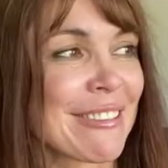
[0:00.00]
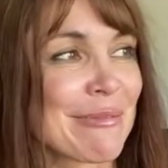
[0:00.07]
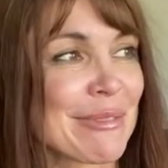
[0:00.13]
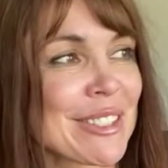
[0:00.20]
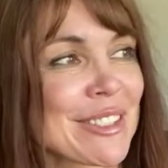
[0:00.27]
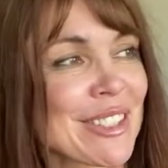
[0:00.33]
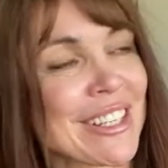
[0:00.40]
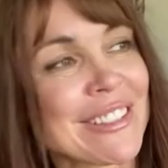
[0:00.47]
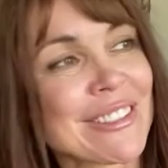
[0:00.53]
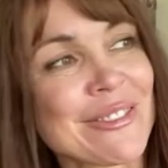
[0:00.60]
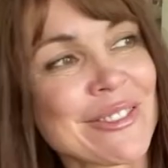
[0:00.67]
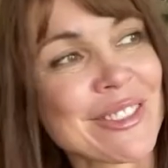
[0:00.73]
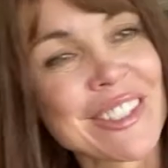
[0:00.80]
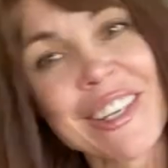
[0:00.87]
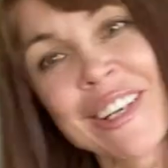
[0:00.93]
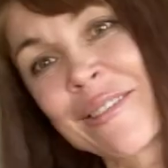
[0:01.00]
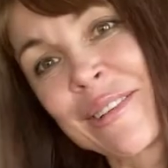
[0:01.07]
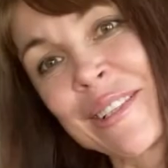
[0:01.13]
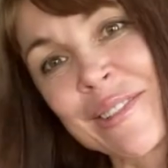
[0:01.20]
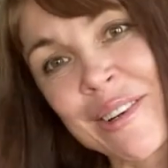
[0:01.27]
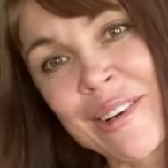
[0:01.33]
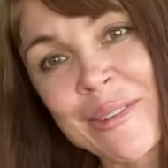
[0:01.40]
and I've been trying to figure out
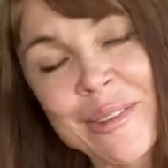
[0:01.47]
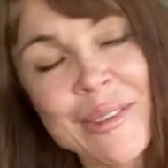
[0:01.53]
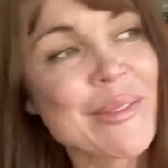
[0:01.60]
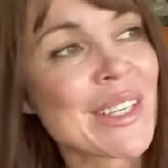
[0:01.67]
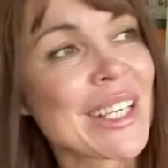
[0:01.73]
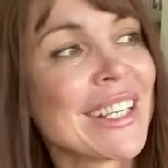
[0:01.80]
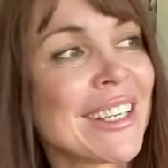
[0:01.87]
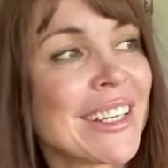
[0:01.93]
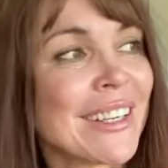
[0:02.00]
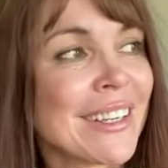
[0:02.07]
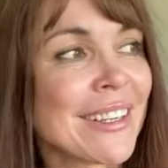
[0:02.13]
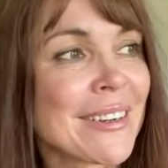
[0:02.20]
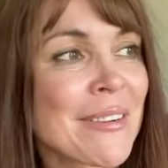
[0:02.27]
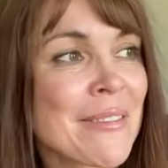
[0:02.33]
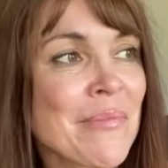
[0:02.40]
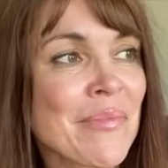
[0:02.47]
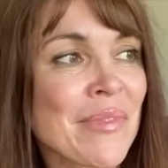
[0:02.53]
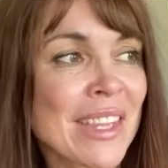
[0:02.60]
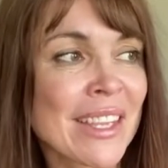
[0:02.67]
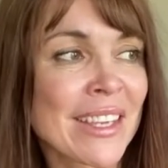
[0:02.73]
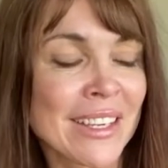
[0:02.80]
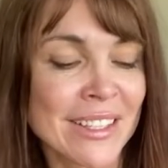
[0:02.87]
what's wrong with me.
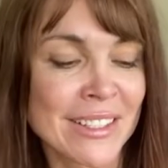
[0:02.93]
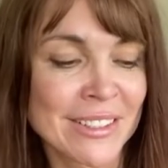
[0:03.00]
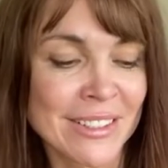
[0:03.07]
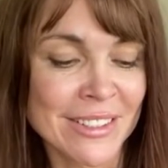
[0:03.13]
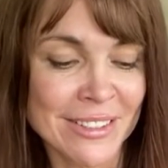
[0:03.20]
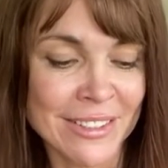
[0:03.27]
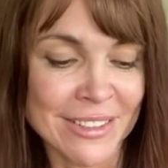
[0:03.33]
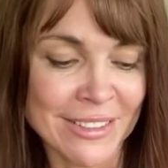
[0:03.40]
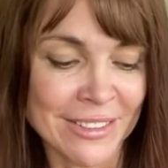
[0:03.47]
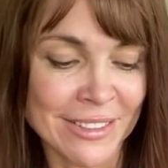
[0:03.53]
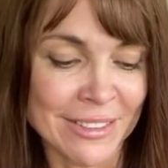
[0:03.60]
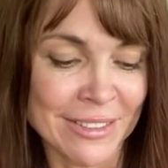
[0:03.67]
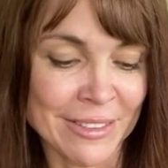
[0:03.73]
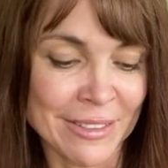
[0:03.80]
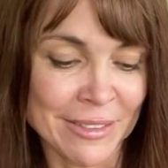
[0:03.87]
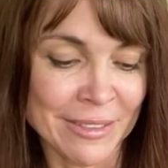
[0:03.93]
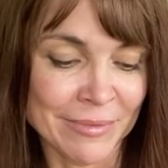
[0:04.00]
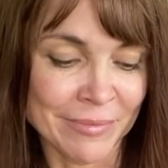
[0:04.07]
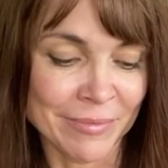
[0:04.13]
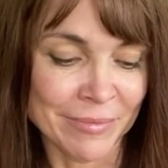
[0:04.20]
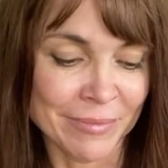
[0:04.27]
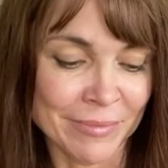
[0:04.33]

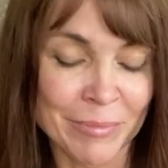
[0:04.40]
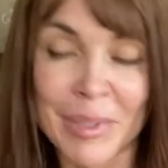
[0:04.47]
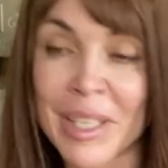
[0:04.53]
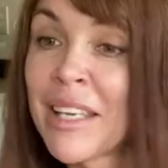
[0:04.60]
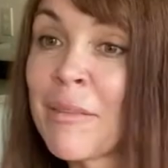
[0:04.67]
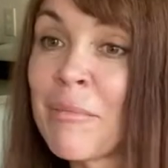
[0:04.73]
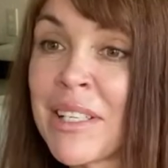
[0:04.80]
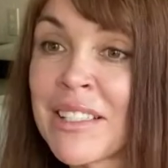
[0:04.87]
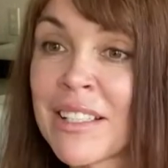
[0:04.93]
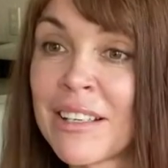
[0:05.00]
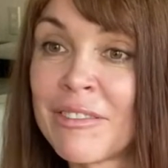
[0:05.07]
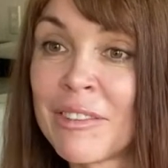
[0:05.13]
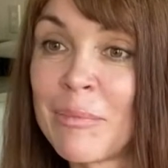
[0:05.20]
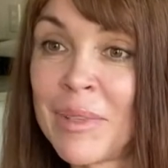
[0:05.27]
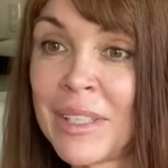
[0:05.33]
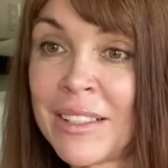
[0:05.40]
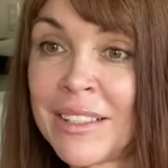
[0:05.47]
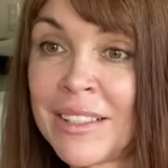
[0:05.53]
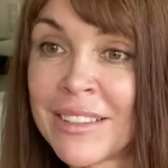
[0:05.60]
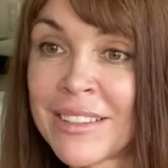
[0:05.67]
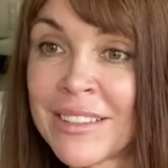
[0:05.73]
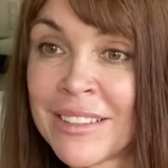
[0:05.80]
And picking myself
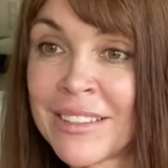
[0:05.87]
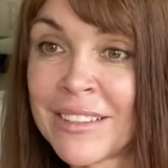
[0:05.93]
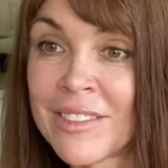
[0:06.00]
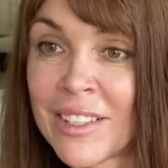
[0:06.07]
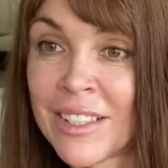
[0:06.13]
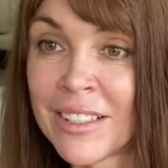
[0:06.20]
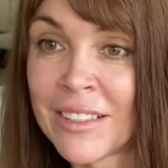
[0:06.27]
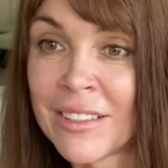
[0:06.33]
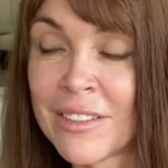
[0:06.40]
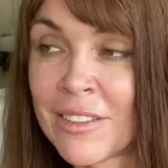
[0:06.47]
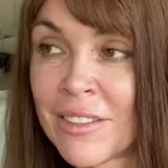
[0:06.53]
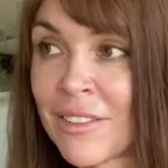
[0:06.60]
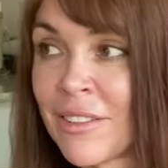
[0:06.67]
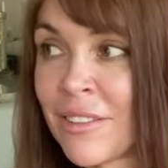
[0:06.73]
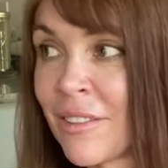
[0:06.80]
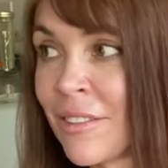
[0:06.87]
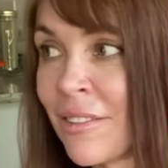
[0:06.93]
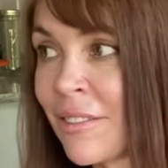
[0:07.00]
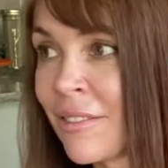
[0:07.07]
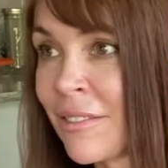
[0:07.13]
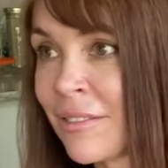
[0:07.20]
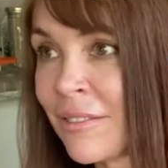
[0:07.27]
apart and trying
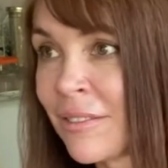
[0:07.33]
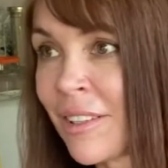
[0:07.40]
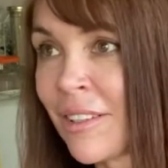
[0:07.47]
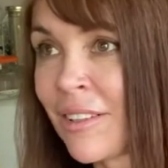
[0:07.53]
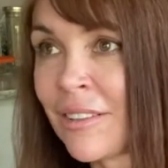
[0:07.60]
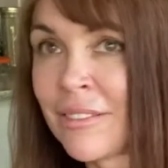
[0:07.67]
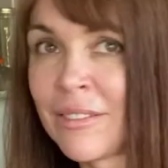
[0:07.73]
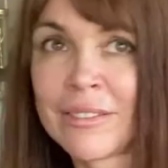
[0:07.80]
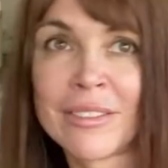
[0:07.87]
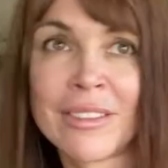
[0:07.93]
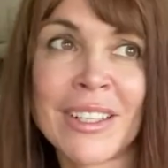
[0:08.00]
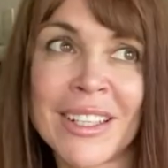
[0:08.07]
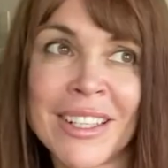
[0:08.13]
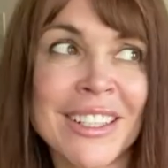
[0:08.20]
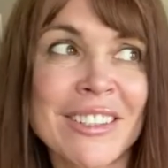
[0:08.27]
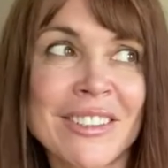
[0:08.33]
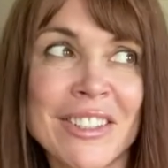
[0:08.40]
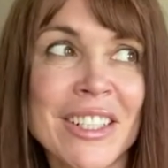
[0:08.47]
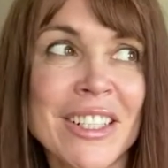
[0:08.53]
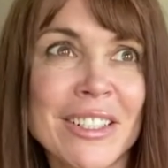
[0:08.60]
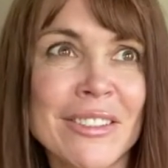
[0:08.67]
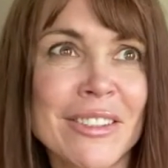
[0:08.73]
to,
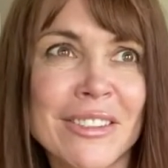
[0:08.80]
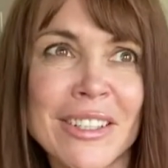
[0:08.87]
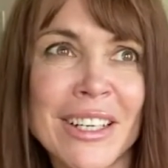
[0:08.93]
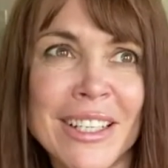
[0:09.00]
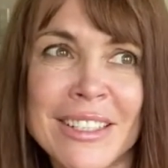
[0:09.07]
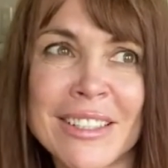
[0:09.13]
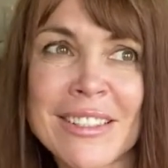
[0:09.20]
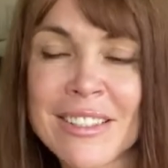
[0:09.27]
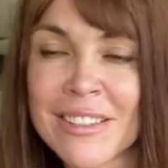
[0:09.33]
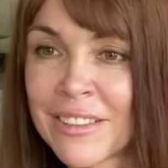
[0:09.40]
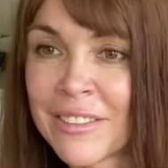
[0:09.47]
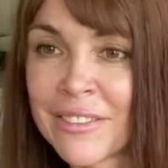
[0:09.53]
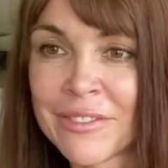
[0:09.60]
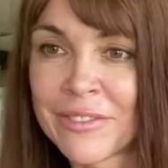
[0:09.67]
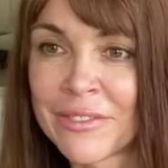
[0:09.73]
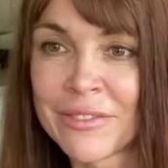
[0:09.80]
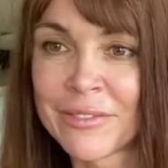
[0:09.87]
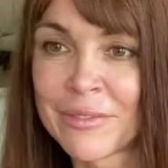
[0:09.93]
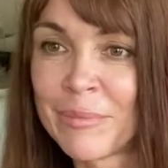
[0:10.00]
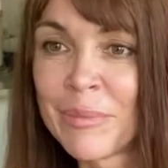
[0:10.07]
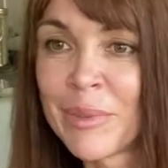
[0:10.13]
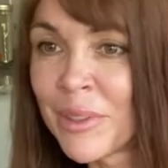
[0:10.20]
read all kinds of
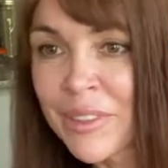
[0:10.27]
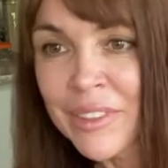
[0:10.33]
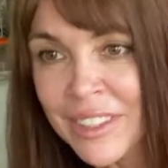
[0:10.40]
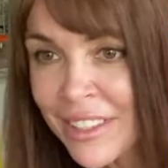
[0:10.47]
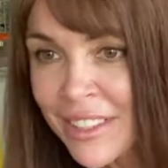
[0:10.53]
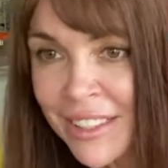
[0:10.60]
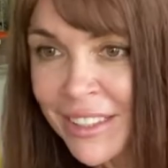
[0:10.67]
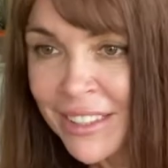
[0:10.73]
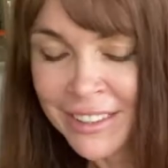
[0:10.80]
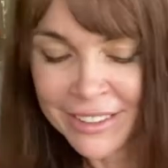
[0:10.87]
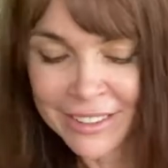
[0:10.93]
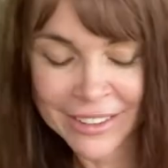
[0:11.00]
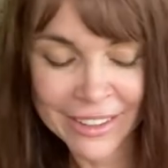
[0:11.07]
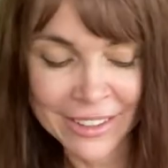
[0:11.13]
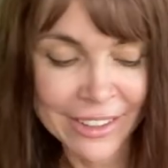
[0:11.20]
books and